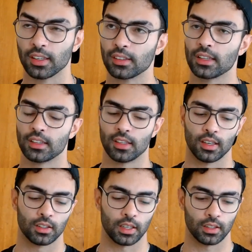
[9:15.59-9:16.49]
that
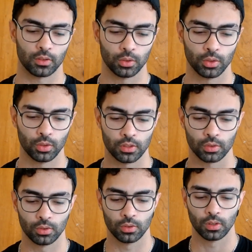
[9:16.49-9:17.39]
it can clue you into